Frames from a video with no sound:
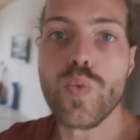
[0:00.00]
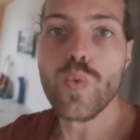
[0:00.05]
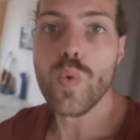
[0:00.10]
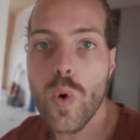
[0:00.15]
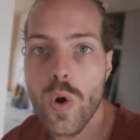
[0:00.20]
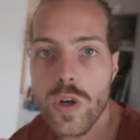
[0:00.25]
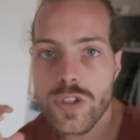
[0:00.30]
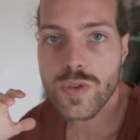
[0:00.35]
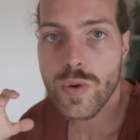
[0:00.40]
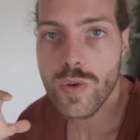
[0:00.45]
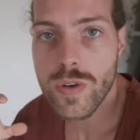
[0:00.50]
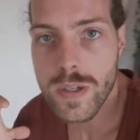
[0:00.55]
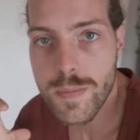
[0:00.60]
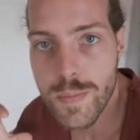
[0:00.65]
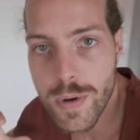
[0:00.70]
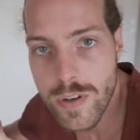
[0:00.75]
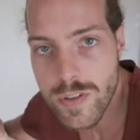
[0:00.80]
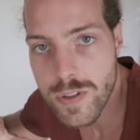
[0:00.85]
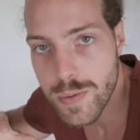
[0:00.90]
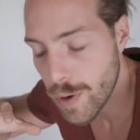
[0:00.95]
What's rolling
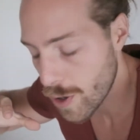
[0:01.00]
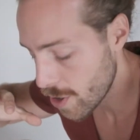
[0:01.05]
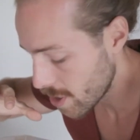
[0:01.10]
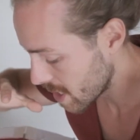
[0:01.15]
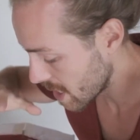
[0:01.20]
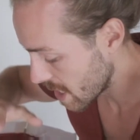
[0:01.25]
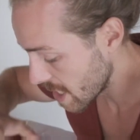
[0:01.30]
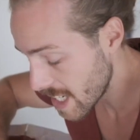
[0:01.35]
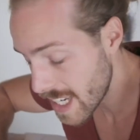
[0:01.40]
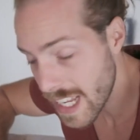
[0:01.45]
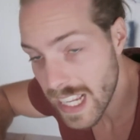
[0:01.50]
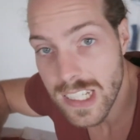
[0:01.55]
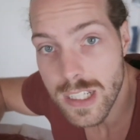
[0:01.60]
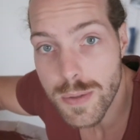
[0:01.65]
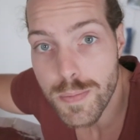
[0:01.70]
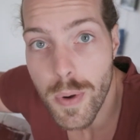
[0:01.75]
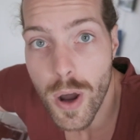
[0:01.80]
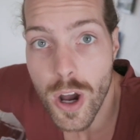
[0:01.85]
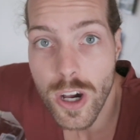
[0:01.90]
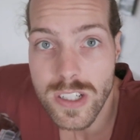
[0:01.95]
purse spotters? In
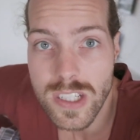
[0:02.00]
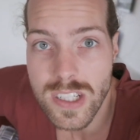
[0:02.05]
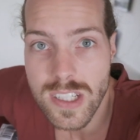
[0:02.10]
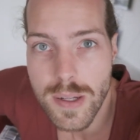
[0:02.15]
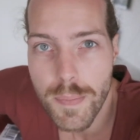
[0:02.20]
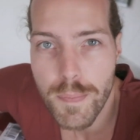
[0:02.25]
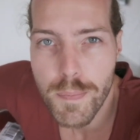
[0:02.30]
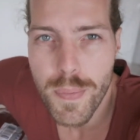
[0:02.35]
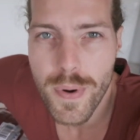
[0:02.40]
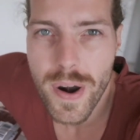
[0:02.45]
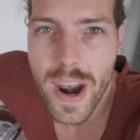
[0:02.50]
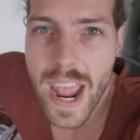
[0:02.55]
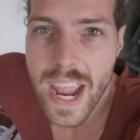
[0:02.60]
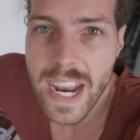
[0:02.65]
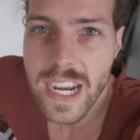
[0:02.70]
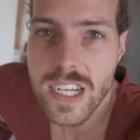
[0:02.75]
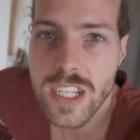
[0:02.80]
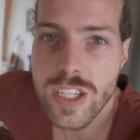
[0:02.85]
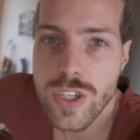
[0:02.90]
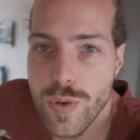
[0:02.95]
this box is the
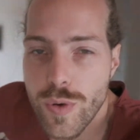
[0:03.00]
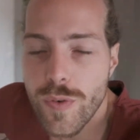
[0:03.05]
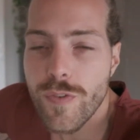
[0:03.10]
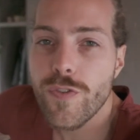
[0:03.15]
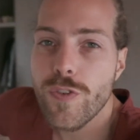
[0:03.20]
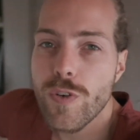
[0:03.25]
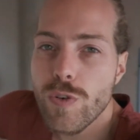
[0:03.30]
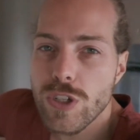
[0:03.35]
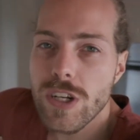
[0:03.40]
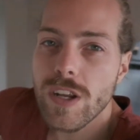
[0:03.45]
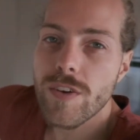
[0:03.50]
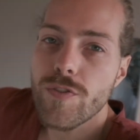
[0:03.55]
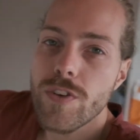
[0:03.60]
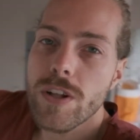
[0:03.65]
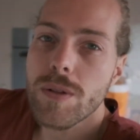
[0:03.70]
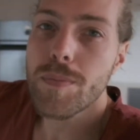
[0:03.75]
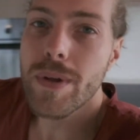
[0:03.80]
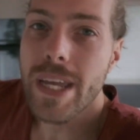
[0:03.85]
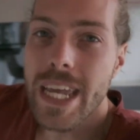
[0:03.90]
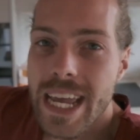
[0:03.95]
brand new
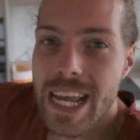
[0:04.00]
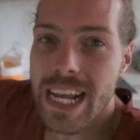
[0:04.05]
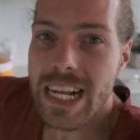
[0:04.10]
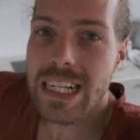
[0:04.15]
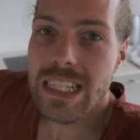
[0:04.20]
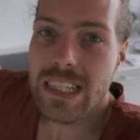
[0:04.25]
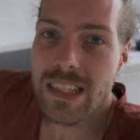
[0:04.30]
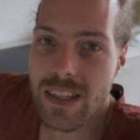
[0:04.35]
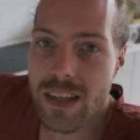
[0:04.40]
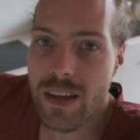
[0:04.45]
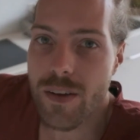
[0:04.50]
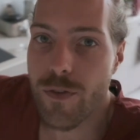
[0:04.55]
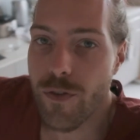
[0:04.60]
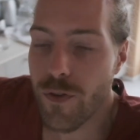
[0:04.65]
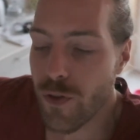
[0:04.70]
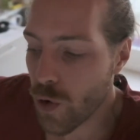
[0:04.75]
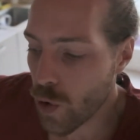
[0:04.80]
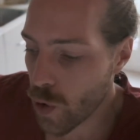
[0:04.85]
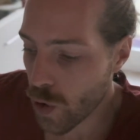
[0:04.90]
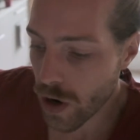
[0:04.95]
Fujifilm
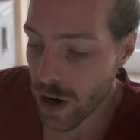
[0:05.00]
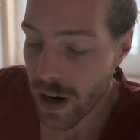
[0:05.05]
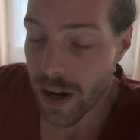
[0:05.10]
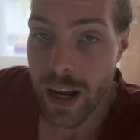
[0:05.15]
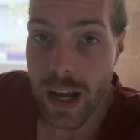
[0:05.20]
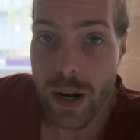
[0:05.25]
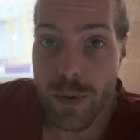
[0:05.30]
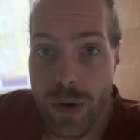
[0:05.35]
X-T4.